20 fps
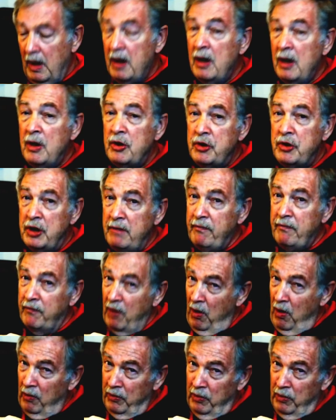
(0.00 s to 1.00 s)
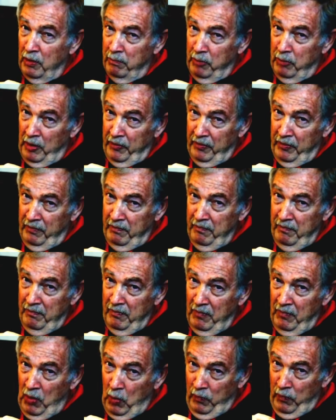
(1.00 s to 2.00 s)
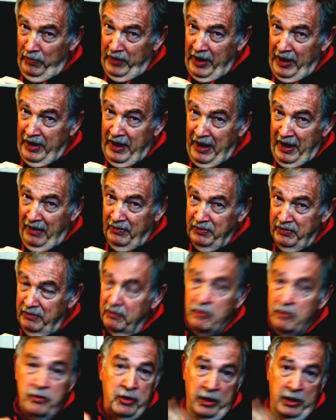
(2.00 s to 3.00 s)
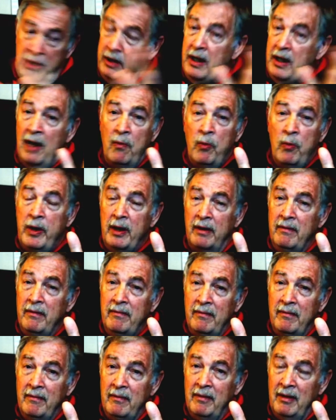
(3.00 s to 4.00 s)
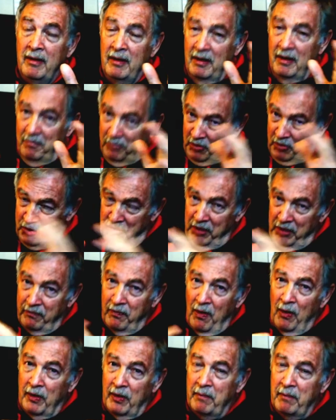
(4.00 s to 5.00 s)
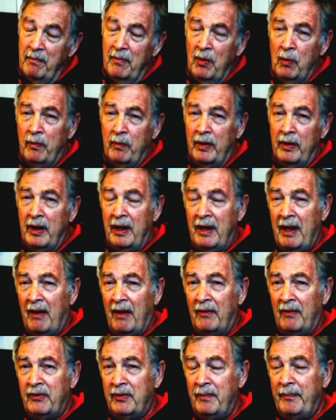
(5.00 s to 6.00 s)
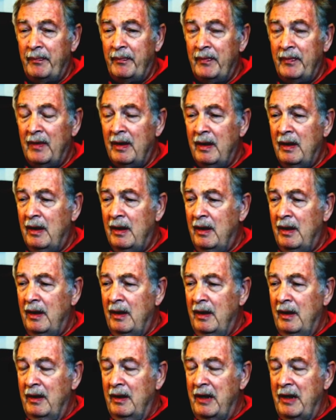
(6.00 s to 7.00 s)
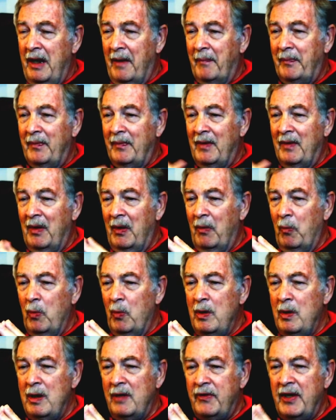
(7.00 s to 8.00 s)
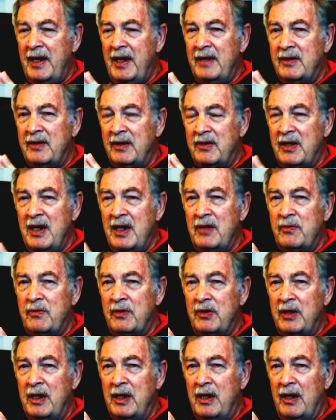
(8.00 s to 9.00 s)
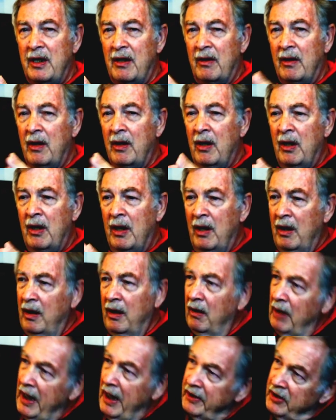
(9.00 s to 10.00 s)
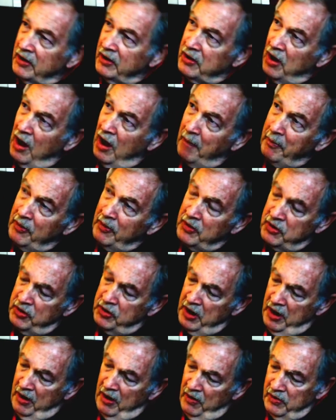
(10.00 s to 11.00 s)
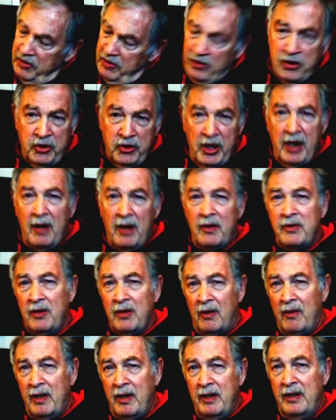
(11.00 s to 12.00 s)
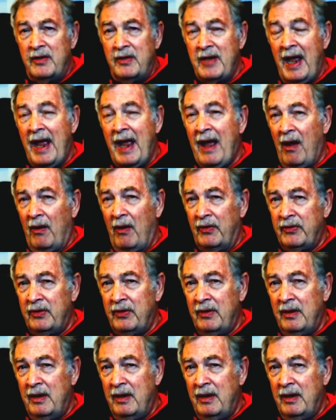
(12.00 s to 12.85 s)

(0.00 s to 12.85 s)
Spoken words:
She fought her brother over that house. She did not win, but she fought him over that house. Now, one of the things that's interesting here, at the top of the stairs that are in this house,